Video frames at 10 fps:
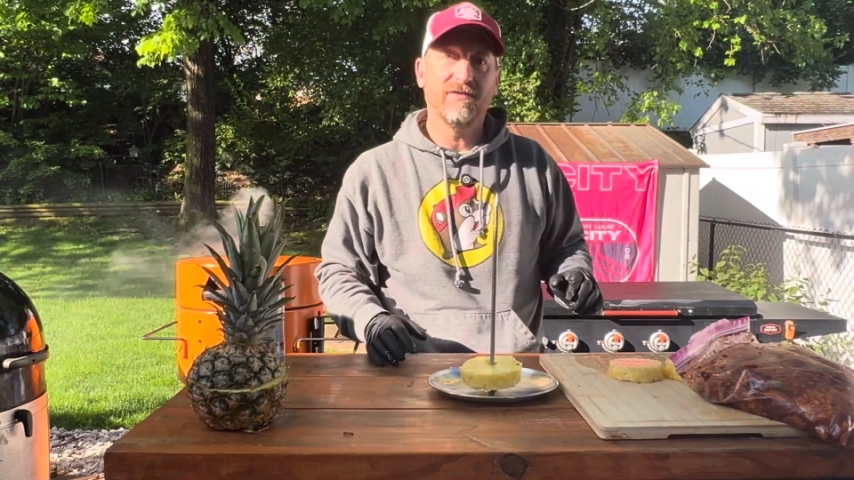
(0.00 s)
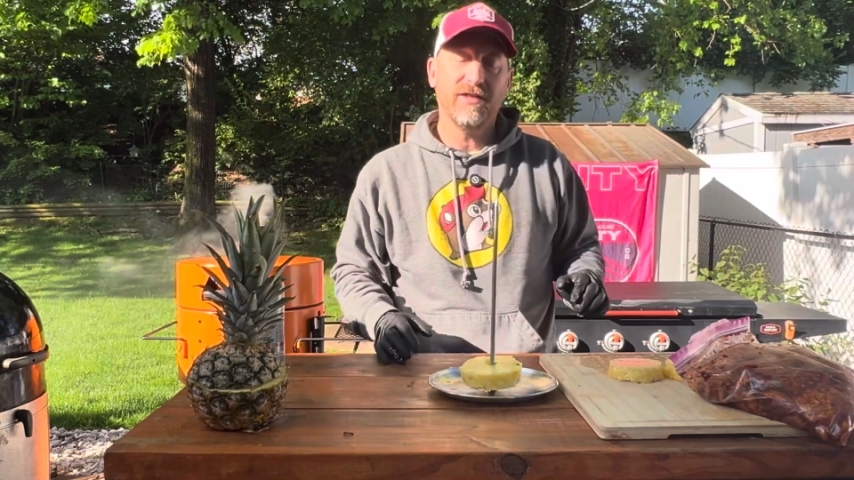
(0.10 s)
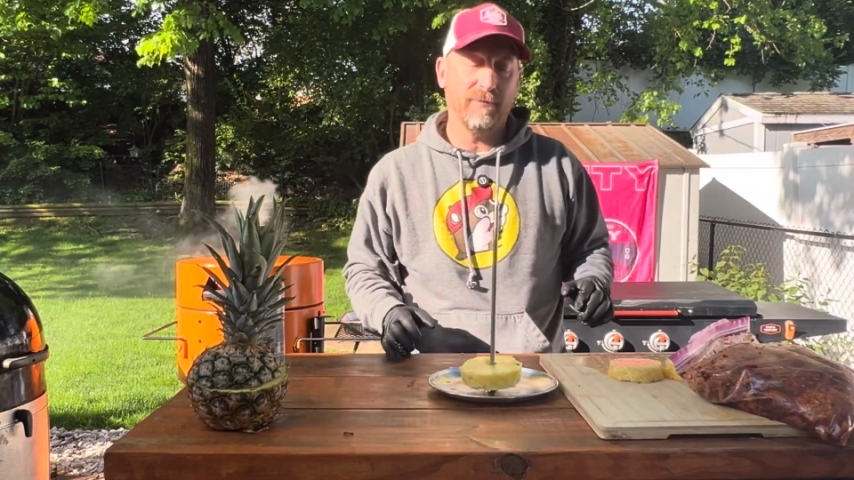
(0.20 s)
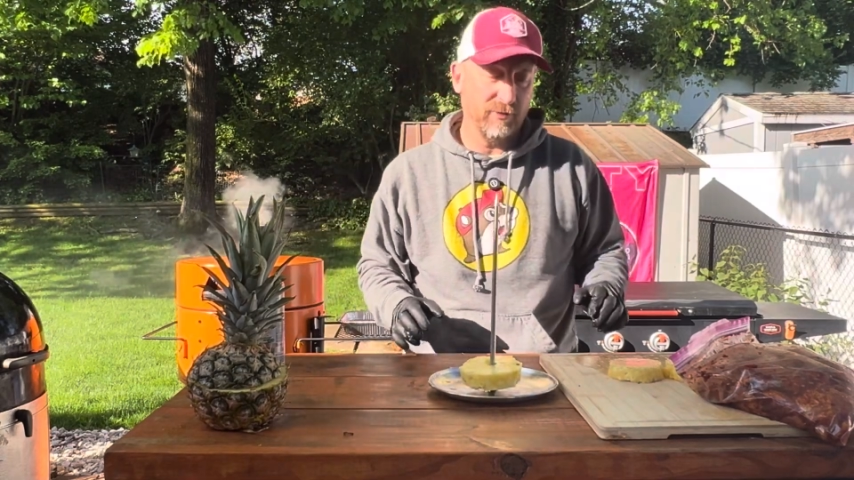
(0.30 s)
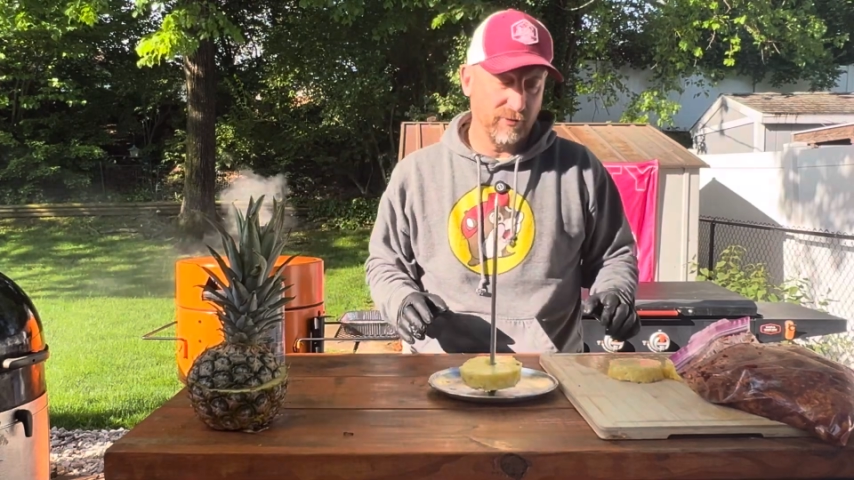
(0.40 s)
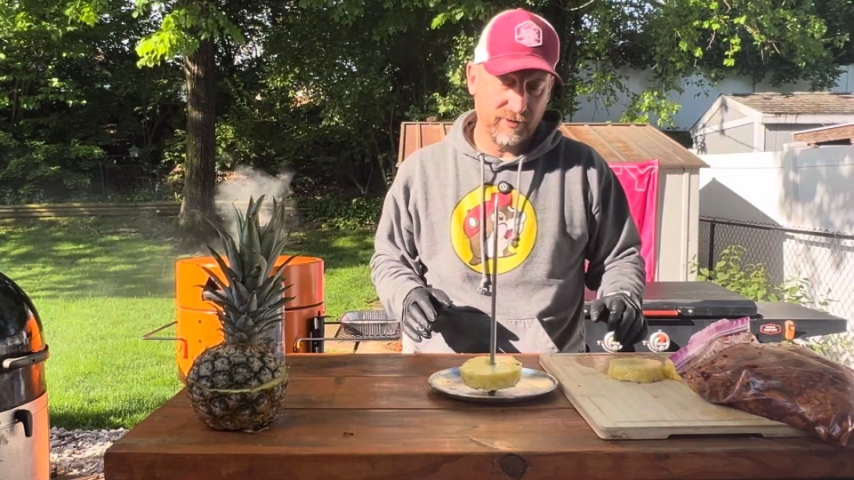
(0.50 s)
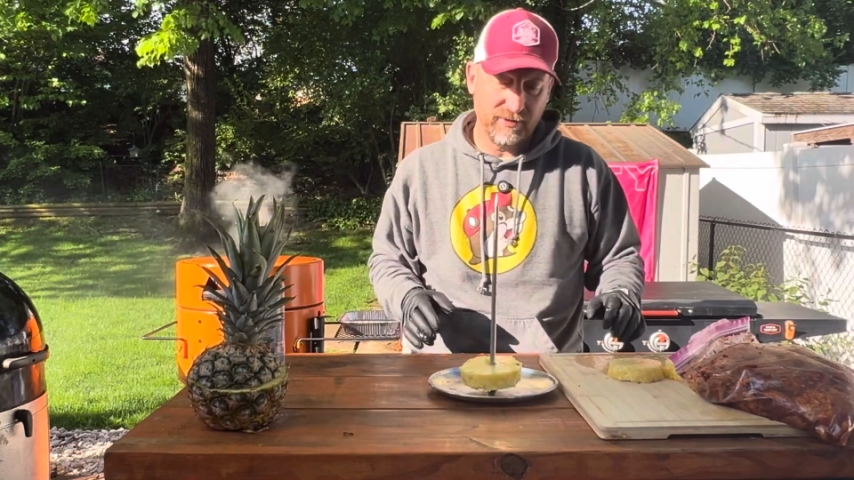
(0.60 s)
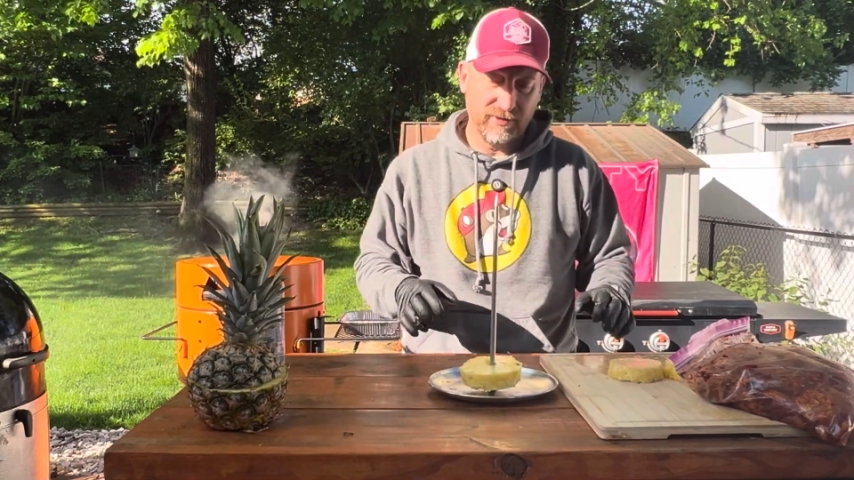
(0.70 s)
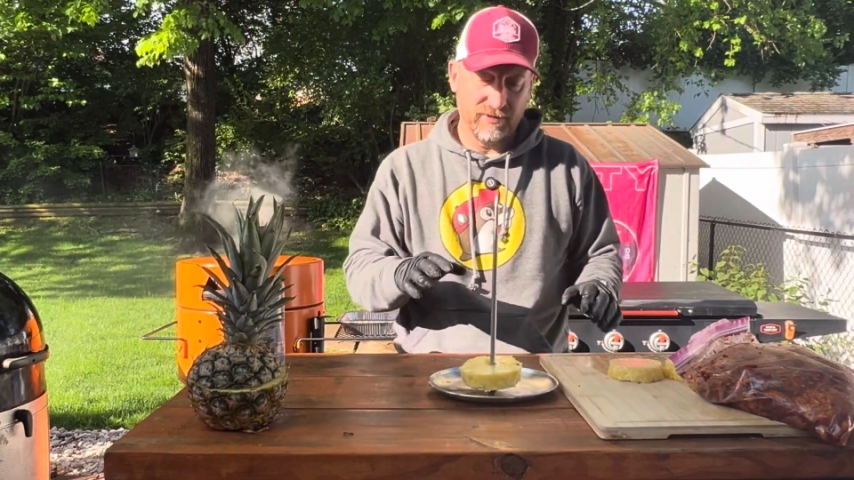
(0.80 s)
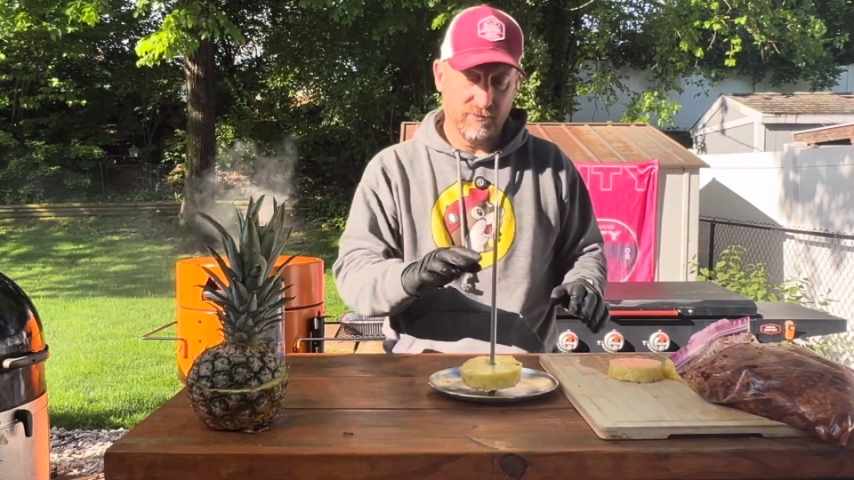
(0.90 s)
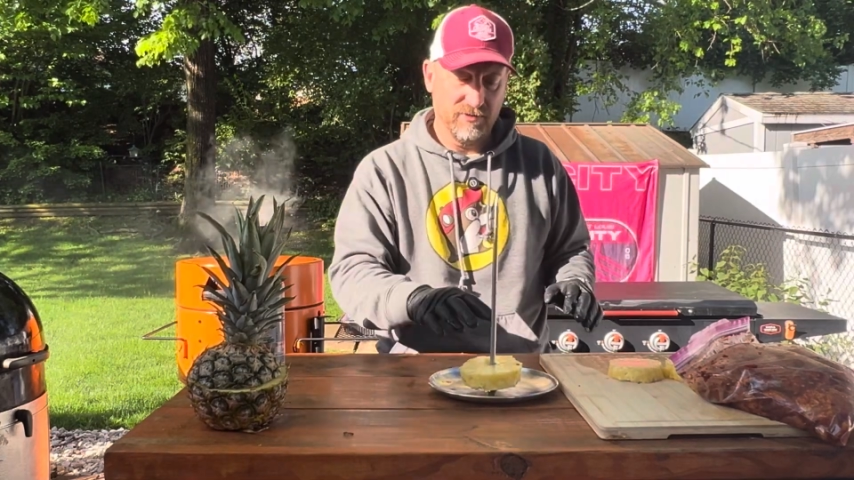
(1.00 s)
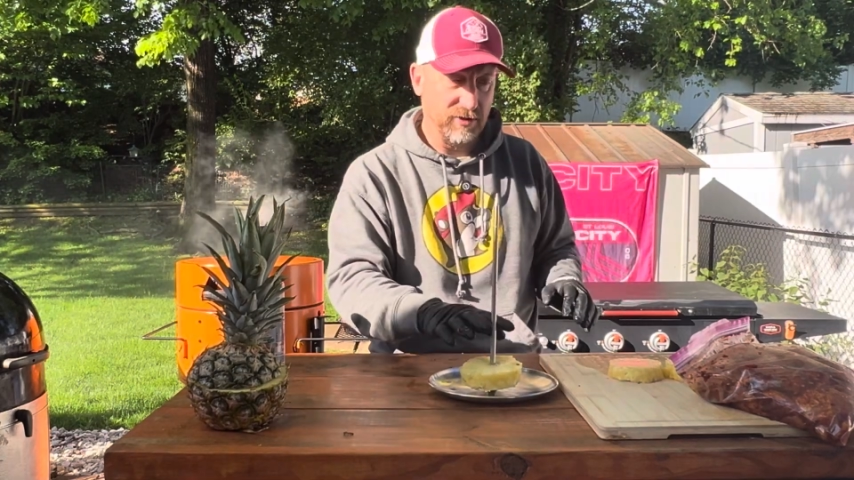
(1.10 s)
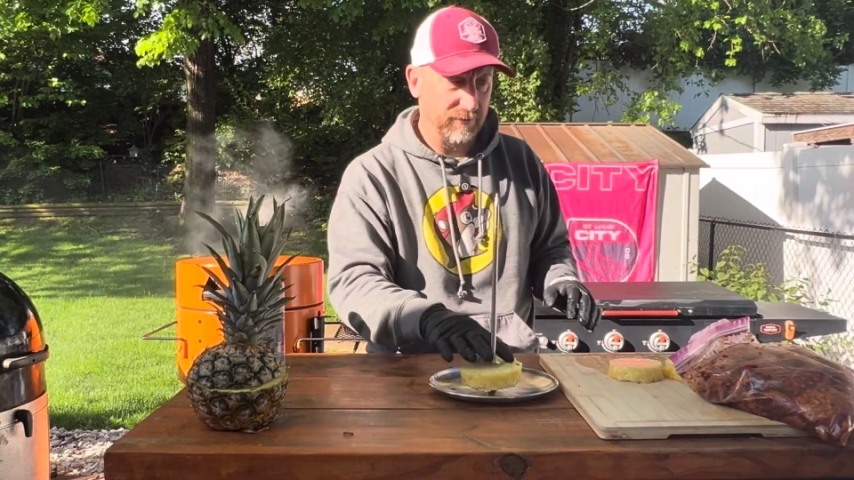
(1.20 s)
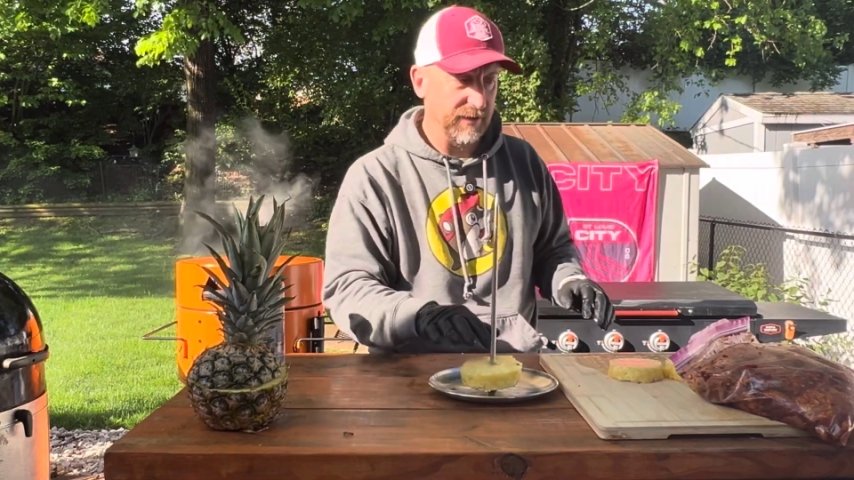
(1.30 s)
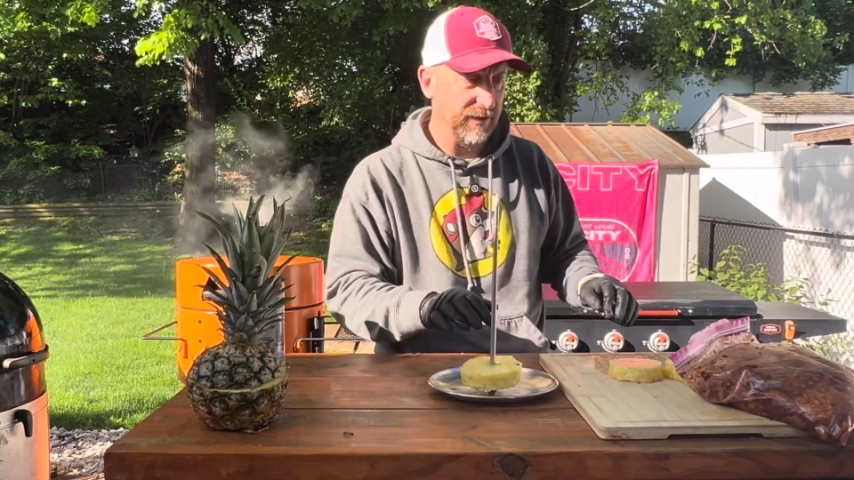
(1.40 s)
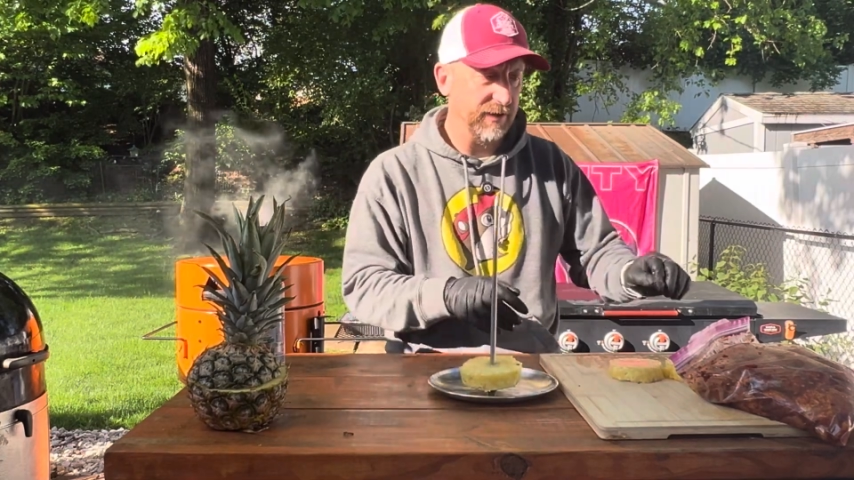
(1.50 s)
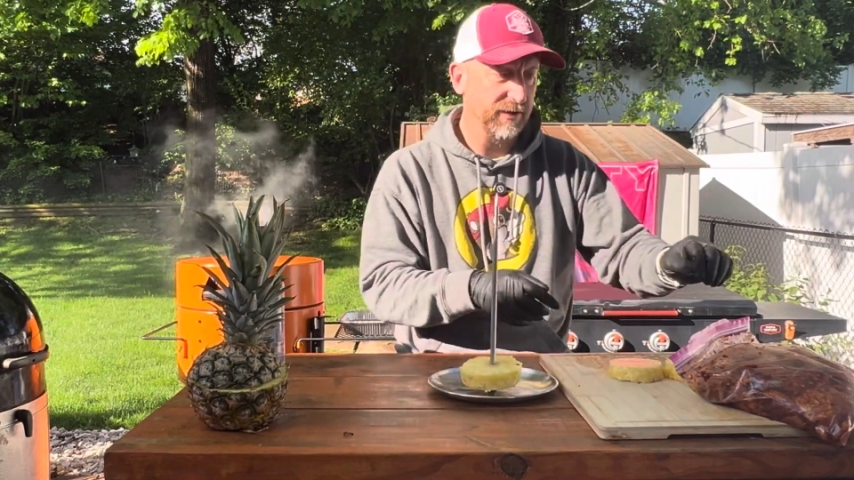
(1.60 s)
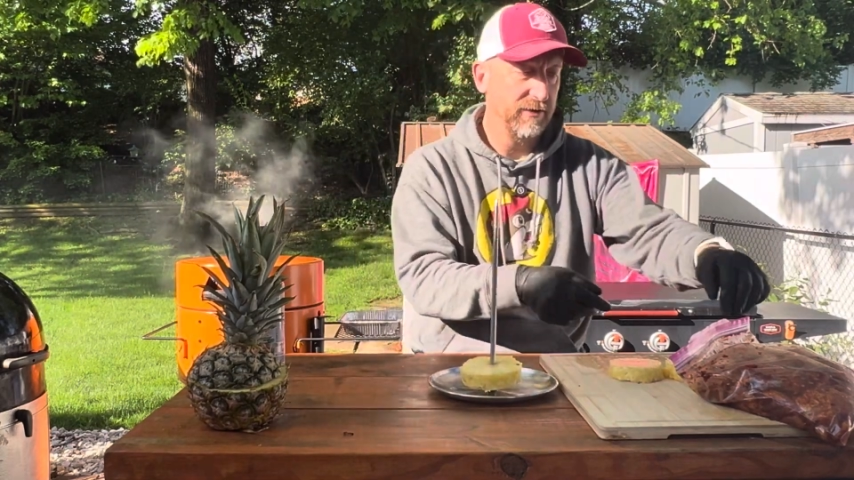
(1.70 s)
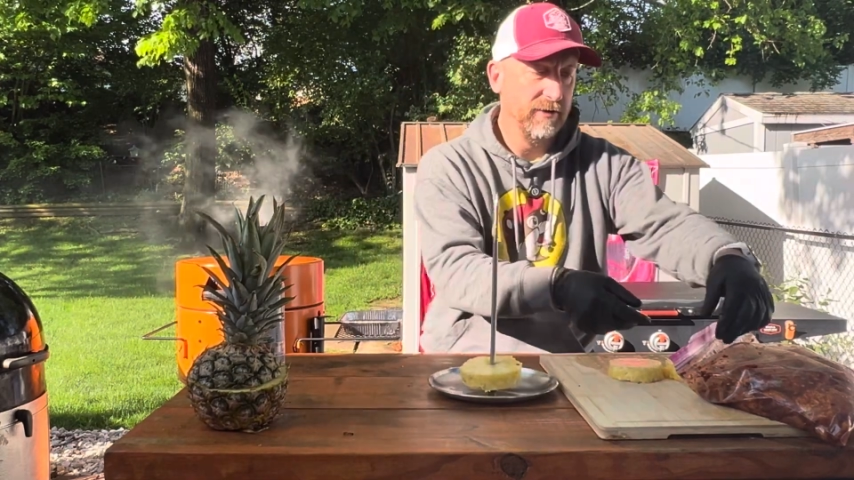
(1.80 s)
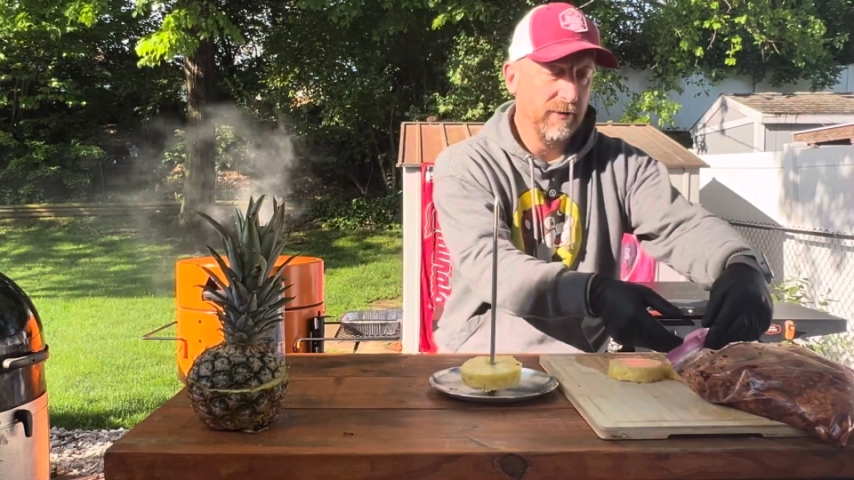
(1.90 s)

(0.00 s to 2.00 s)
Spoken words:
tip on the end. So we'll start with that here.